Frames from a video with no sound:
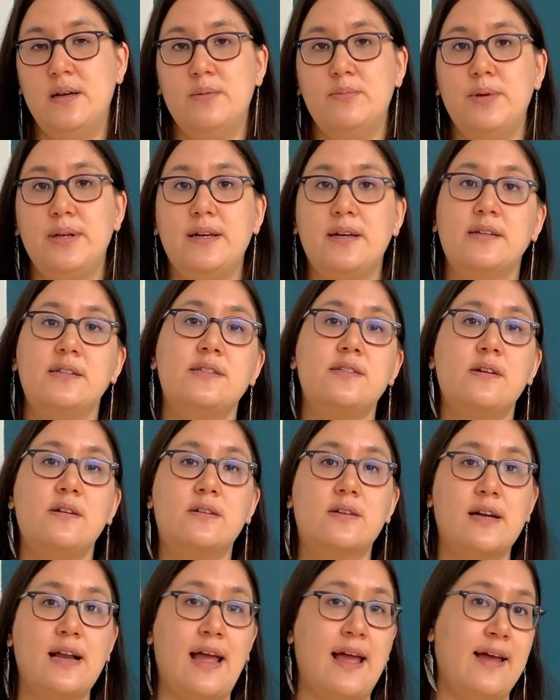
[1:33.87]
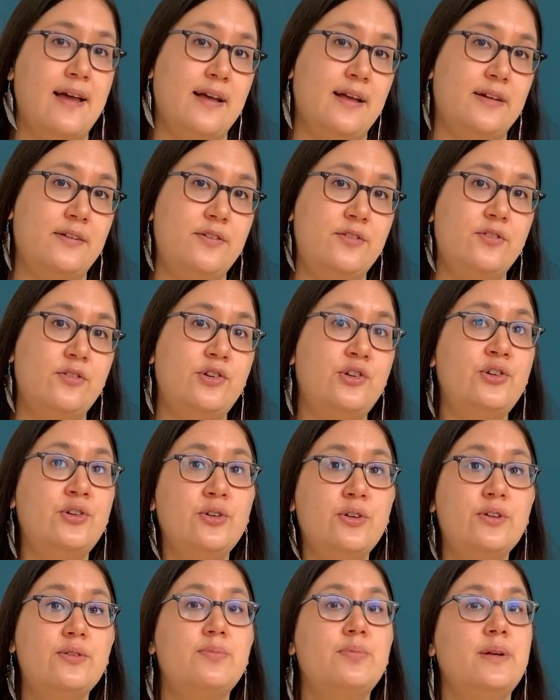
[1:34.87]
because our heads
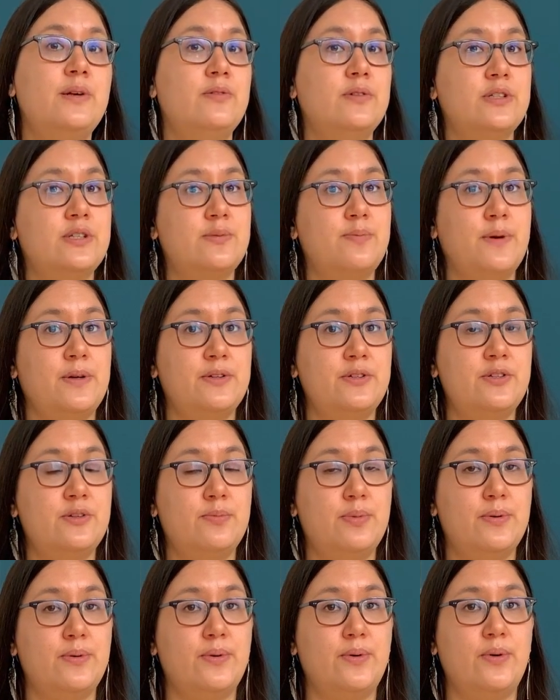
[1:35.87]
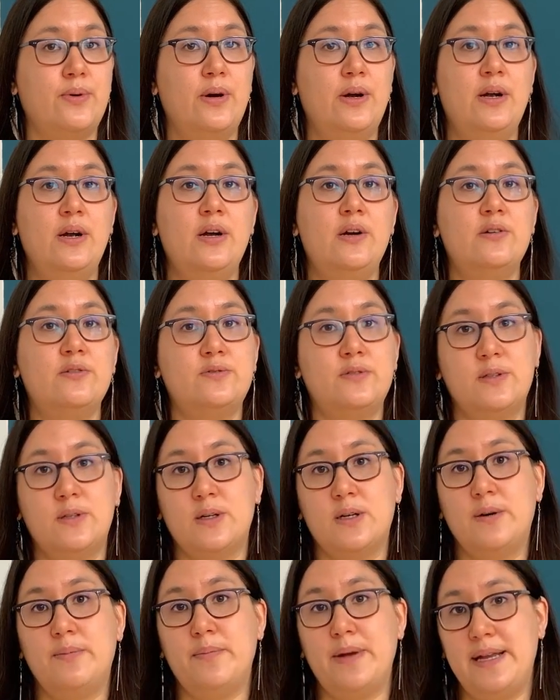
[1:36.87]
shouldn't be responsible
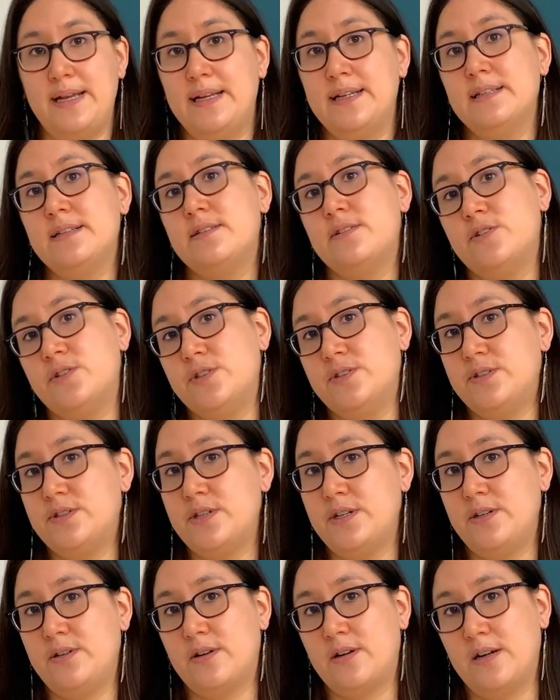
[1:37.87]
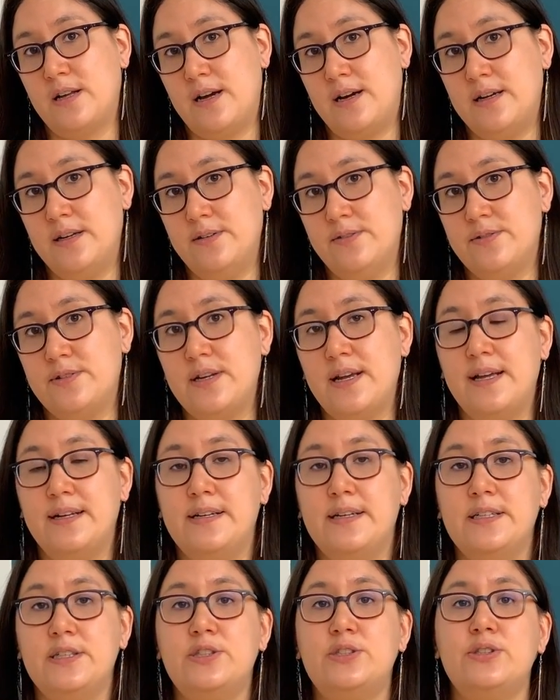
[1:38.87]
for making decisions in our lives and
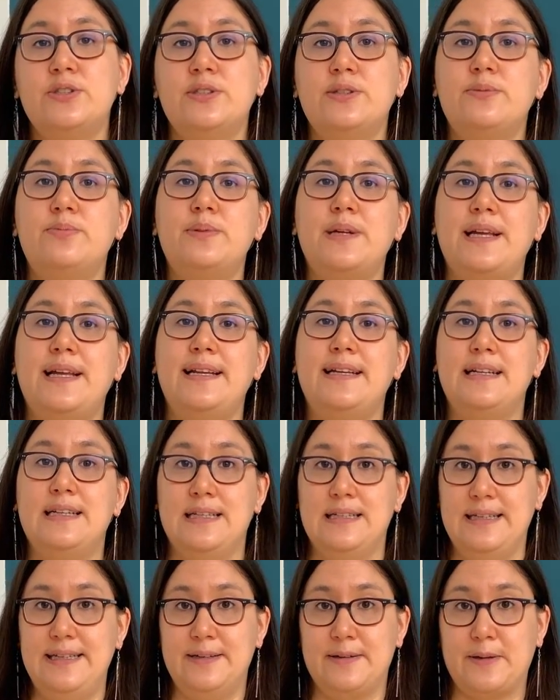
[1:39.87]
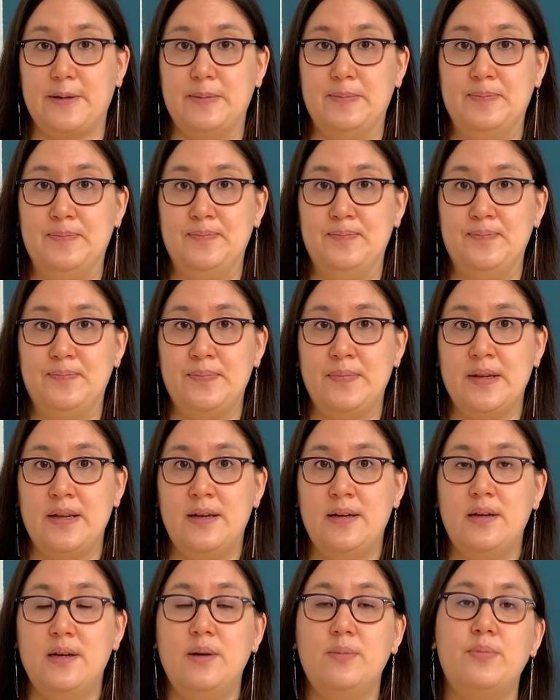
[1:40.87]
they shouldn't be the leader.
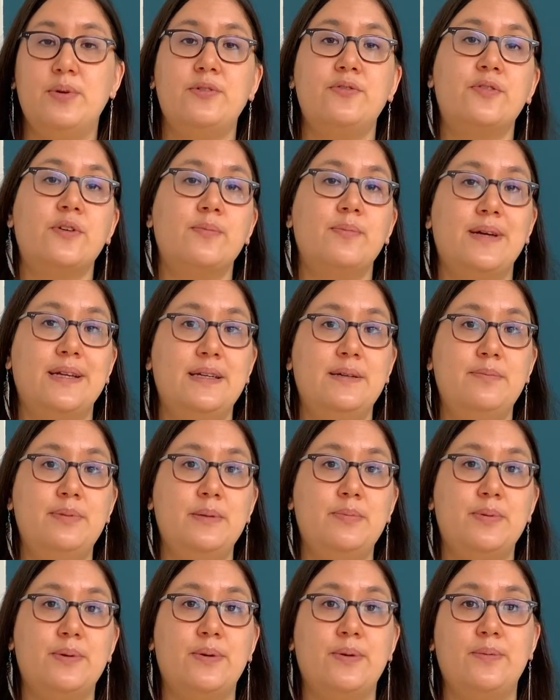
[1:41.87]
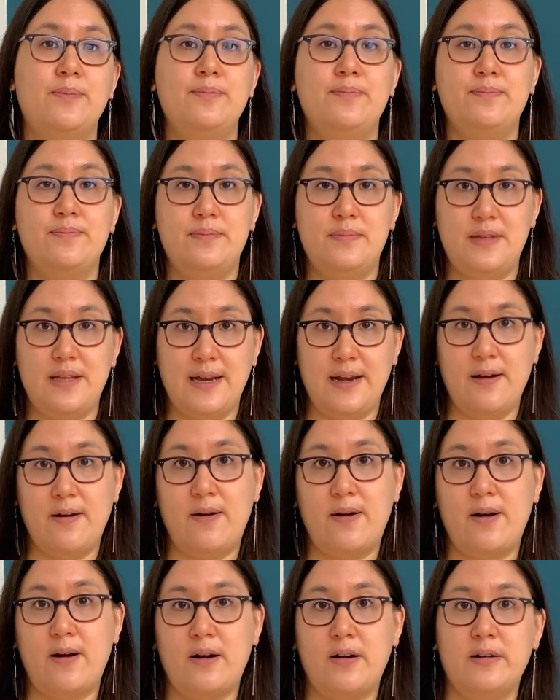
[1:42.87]
But for many people, they
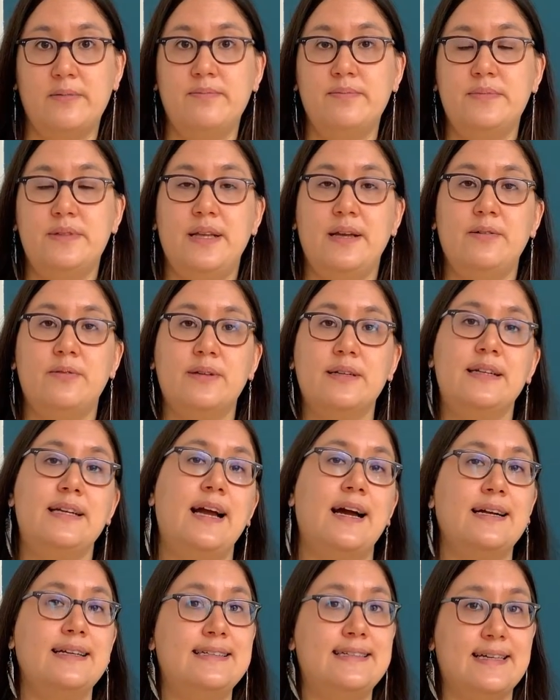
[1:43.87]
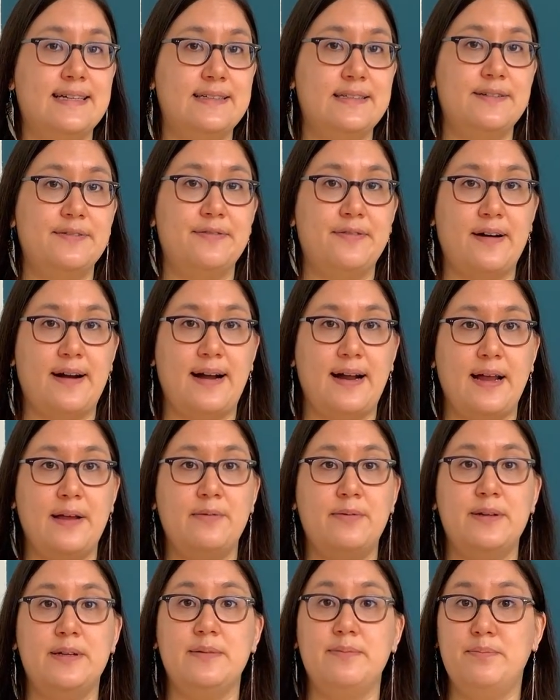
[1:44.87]
are. They really identify
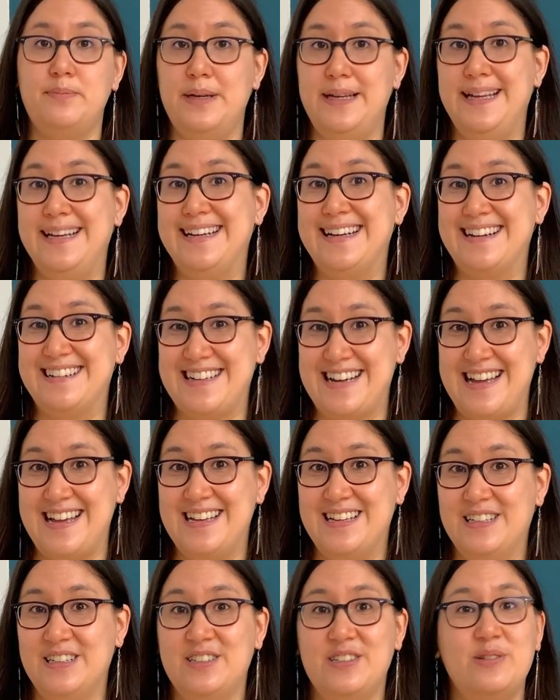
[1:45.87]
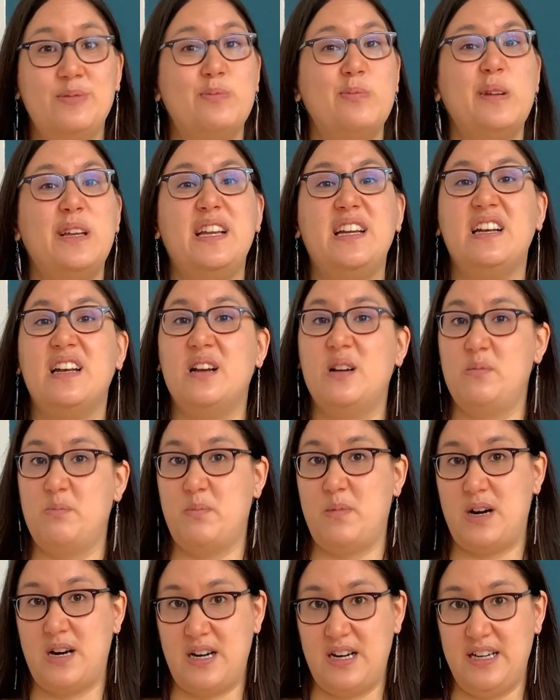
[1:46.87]
with being their heads, being their
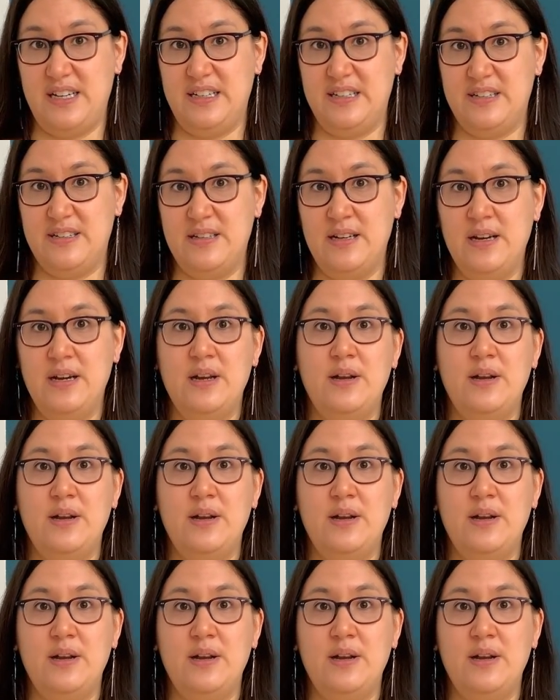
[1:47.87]
minds,